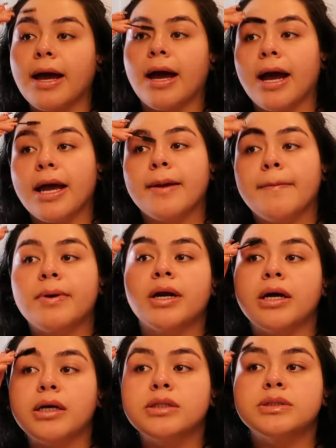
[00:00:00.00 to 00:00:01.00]

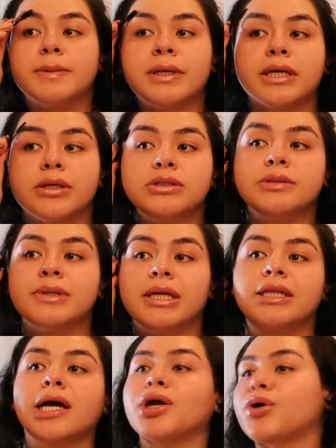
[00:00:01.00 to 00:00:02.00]
eyebrows, but you know, so
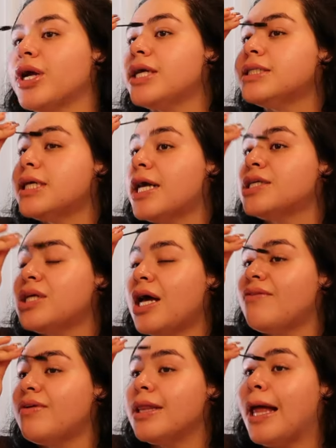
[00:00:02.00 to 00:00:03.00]
not that crazy. I used to
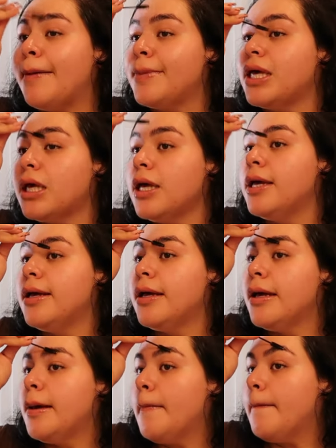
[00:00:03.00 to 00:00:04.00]
have a Lamy,
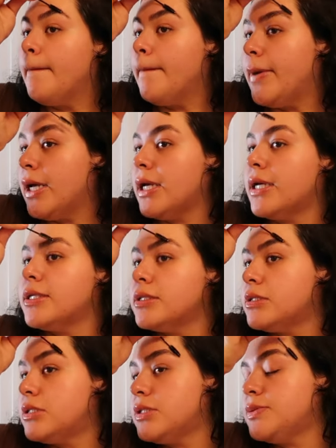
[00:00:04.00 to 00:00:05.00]

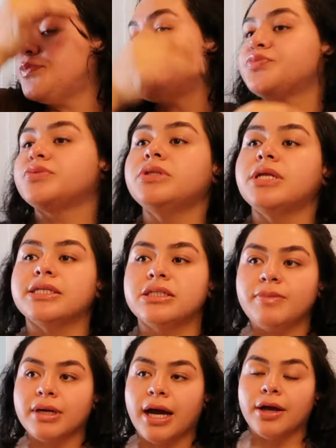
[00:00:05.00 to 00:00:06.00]
but ya se
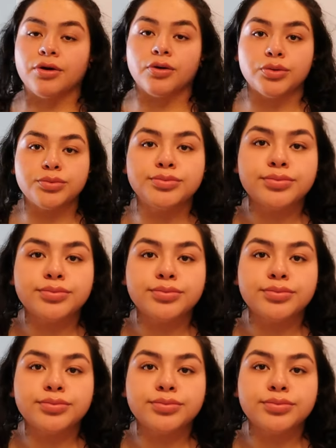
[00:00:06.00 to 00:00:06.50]
me cayó.